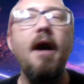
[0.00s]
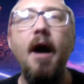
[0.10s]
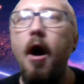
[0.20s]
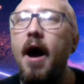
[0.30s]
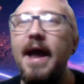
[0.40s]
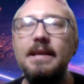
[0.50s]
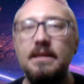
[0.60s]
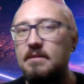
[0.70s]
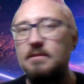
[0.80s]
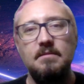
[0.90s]
I
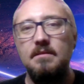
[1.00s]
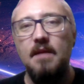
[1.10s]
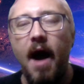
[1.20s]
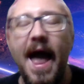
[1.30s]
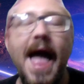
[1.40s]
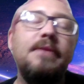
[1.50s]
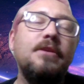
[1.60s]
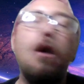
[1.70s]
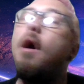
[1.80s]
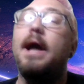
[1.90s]
had
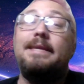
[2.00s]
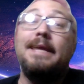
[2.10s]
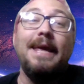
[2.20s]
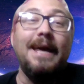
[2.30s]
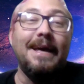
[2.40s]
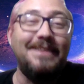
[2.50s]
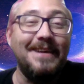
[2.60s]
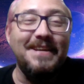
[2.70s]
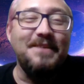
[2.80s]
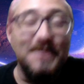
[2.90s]
no idea
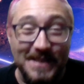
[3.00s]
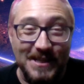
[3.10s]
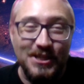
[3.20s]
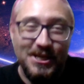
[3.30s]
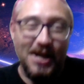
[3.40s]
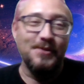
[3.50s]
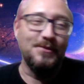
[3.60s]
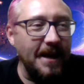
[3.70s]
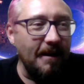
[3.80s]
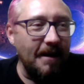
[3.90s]
that it was a show.
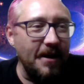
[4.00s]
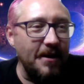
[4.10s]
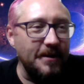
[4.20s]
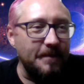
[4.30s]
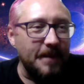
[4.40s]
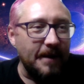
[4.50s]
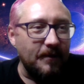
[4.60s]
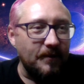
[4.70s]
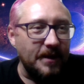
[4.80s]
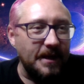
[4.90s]
I heard
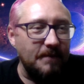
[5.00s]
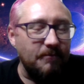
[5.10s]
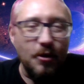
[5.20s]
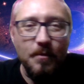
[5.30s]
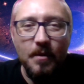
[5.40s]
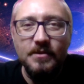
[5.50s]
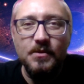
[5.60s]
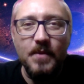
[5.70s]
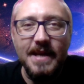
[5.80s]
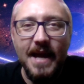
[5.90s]
about the Roblox
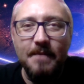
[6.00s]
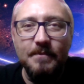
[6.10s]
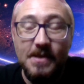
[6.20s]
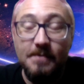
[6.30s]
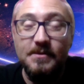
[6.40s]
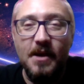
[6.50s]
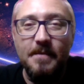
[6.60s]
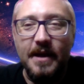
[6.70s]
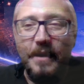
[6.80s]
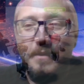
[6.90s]
Squid Game some time ago,